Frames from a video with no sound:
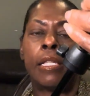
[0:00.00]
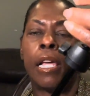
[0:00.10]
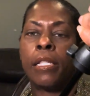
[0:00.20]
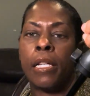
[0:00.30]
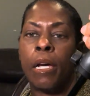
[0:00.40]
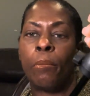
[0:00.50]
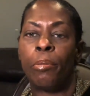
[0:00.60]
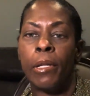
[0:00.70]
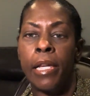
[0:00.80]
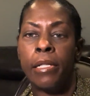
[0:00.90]
does a
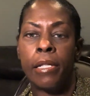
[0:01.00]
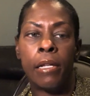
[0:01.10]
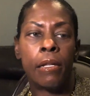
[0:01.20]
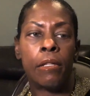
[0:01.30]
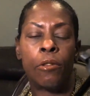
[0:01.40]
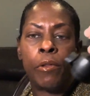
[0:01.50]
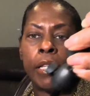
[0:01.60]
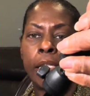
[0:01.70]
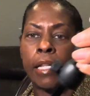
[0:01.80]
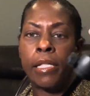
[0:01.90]
complete
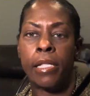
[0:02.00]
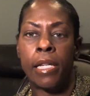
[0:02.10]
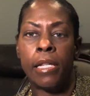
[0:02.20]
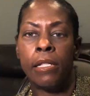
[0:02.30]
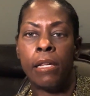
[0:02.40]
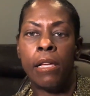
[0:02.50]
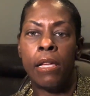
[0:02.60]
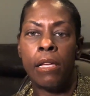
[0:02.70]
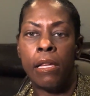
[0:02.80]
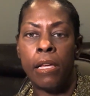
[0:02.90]
360.
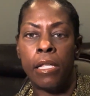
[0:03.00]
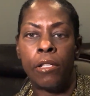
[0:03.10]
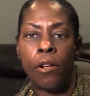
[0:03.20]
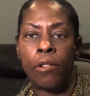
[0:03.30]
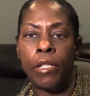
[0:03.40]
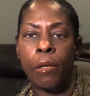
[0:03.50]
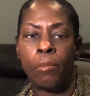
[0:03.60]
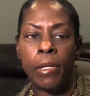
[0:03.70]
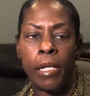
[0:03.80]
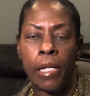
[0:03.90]
It turns
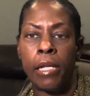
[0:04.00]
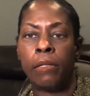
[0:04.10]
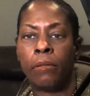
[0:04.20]
completely